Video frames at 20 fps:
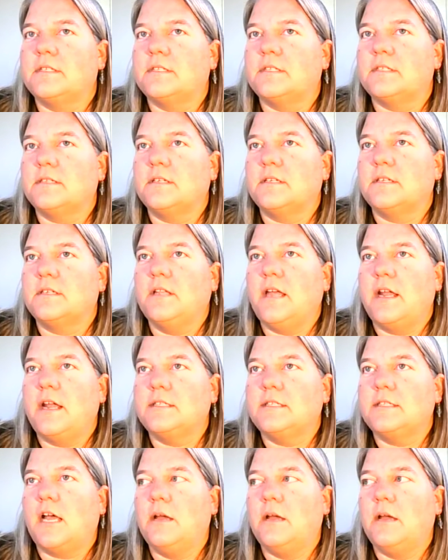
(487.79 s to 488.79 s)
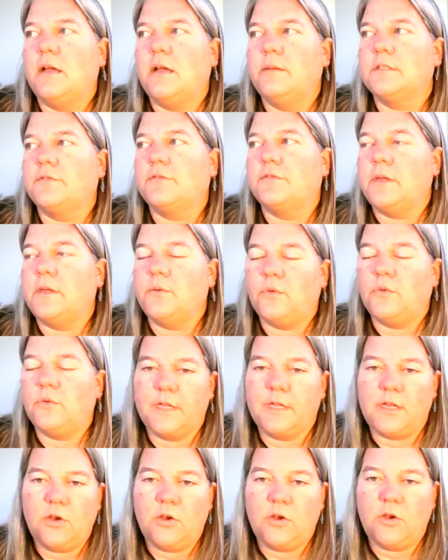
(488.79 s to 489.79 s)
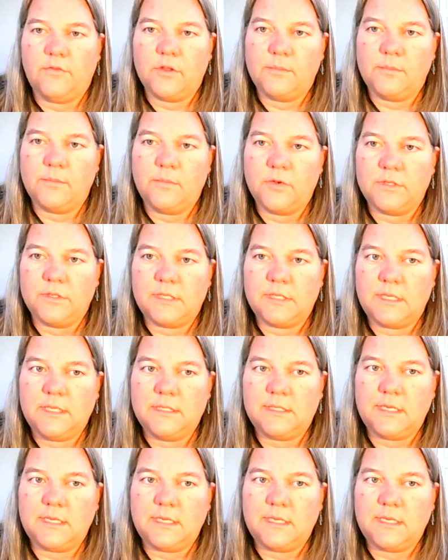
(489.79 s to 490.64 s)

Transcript: a lot of times for B-roll they go for the most easy,